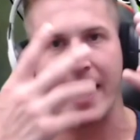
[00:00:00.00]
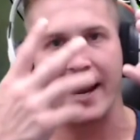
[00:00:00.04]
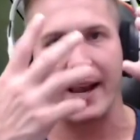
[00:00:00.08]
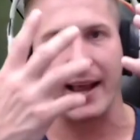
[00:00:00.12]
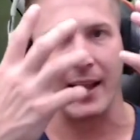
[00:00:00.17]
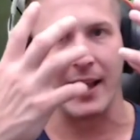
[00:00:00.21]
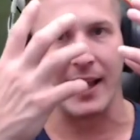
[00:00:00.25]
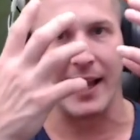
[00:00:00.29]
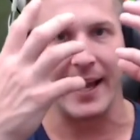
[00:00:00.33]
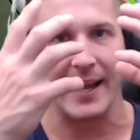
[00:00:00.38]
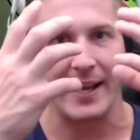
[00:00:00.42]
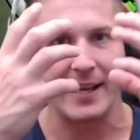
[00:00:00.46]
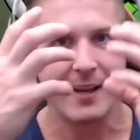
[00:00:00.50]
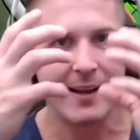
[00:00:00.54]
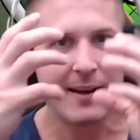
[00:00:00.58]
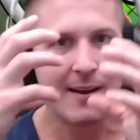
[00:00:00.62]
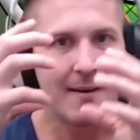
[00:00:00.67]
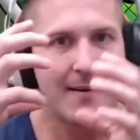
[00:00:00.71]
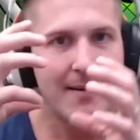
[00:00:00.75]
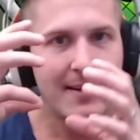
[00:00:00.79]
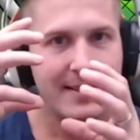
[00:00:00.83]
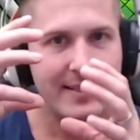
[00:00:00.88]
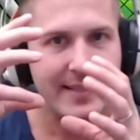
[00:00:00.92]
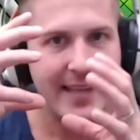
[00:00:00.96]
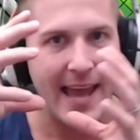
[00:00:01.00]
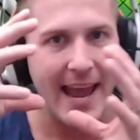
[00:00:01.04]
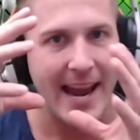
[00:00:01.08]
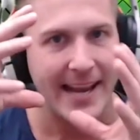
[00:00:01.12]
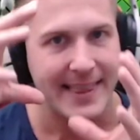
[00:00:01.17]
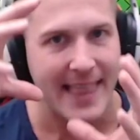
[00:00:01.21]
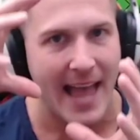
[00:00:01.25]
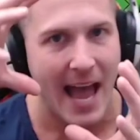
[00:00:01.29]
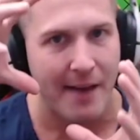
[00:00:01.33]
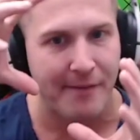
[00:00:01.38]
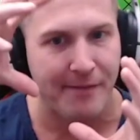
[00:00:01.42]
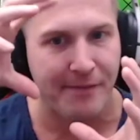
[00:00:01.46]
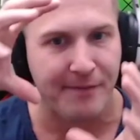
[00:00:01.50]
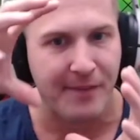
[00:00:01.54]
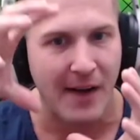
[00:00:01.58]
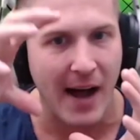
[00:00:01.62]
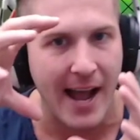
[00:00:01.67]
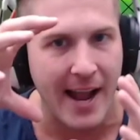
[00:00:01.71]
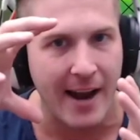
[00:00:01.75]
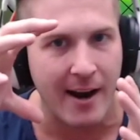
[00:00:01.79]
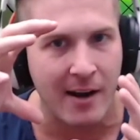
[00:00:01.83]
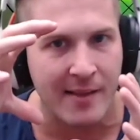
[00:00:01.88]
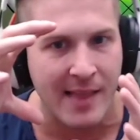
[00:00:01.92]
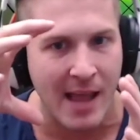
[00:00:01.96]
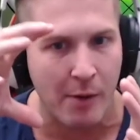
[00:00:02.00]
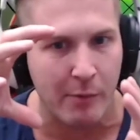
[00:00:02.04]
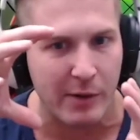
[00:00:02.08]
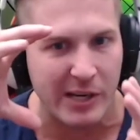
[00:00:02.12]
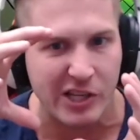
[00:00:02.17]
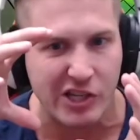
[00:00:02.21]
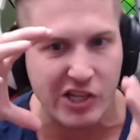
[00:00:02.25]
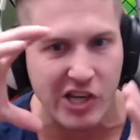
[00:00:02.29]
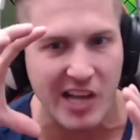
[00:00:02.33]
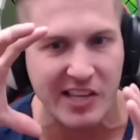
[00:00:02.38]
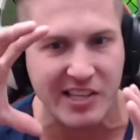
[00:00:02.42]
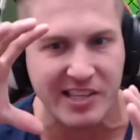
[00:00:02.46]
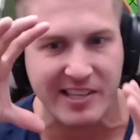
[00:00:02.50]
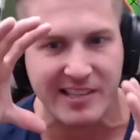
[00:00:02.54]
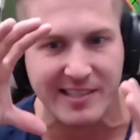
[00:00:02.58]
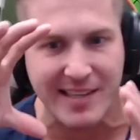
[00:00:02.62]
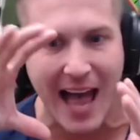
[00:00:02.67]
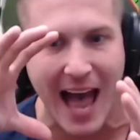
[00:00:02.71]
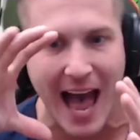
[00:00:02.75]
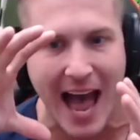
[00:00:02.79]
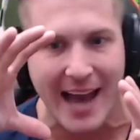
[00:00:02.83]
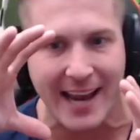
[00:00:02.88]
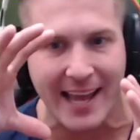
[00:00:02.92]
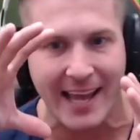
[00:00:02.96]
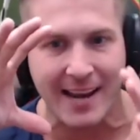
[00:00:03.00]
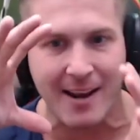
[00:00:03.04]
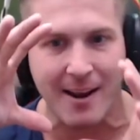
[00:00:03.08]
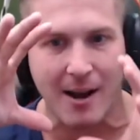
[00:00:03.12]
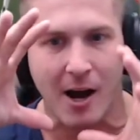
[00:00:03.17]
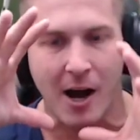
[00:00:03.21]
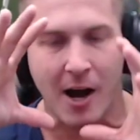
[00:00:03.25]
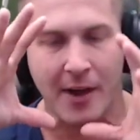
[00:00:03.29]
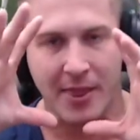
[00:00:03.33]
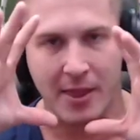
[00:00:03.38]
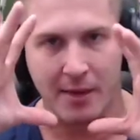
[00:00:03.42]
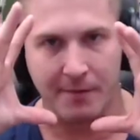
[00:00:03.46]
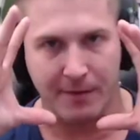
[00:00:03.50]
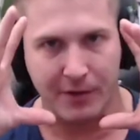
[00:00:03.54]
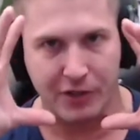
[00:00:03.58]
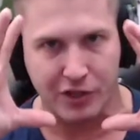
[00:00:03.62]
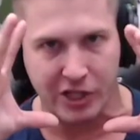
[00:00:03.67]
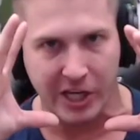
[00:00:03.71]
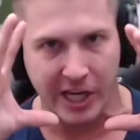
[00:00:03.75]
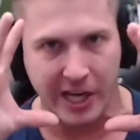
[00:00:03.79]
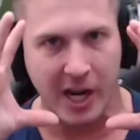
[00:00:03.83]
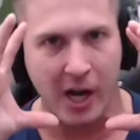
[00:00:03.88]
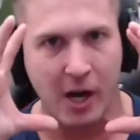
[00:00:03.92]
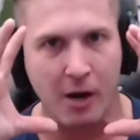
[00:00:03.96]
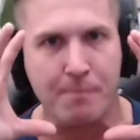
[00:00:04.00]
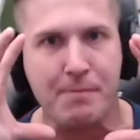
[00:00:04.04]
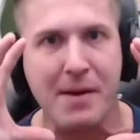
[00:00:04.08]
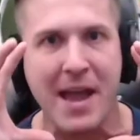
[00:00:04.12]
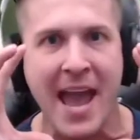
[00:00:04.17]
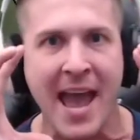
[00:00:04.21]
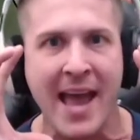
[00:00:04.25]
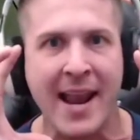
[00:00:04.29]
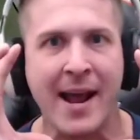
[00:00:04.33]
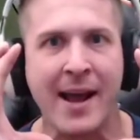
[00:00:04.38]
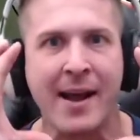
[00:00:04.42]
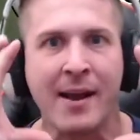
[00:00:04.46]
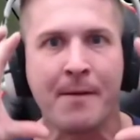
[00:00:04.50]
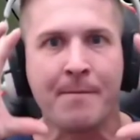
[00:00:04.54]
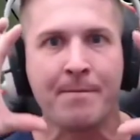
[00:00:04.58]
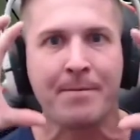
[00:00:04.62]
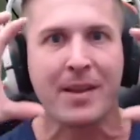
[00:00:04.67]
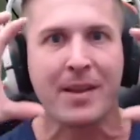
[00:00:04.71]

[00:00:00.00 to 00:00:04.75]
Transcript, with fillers: to like take that fire that we just started on the Vegito banner